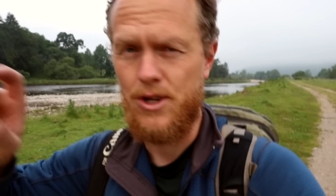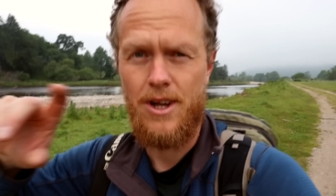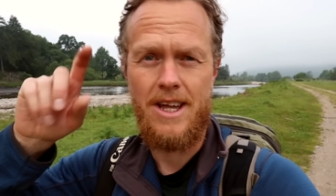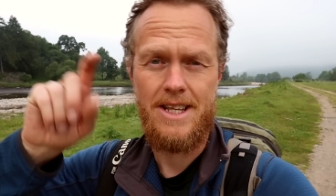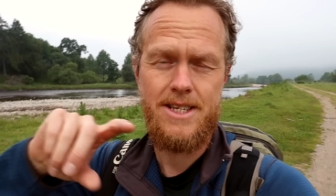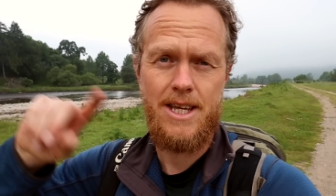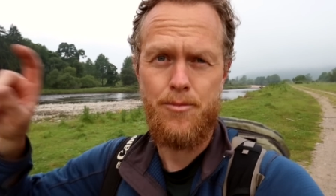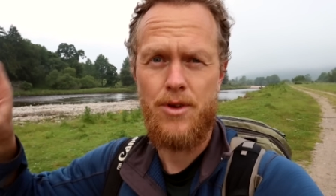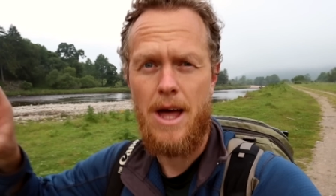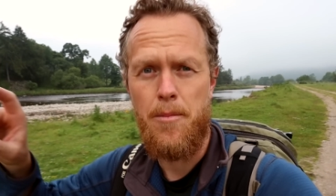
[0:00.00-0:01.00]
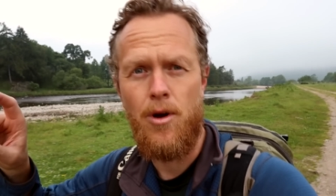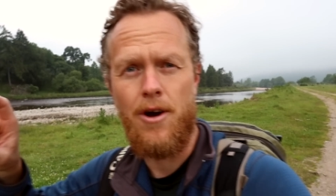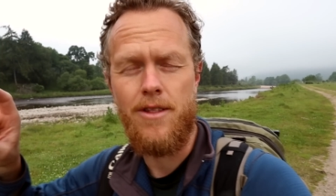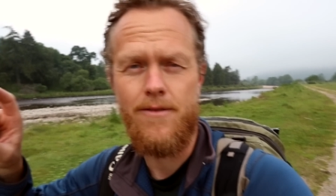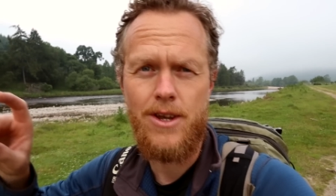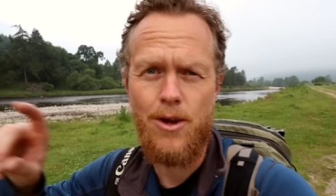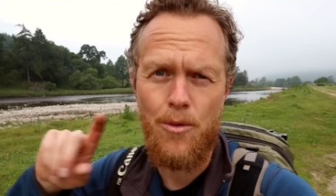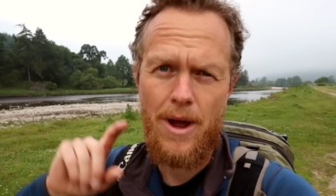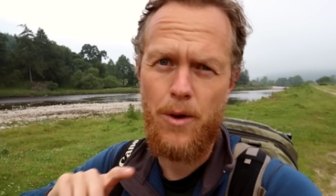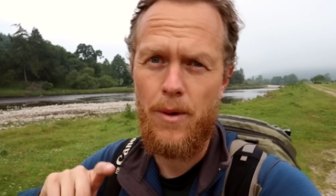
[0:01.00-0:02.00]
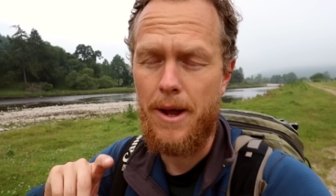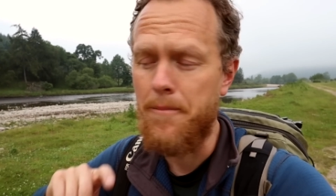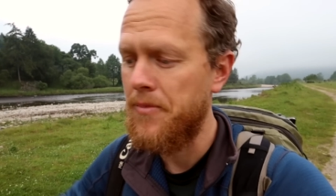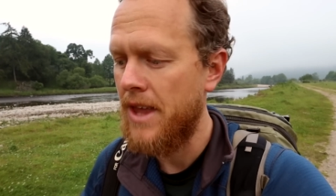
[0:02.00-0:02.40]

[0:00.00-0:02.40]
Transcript: you can kind of skip to that part of the video right away.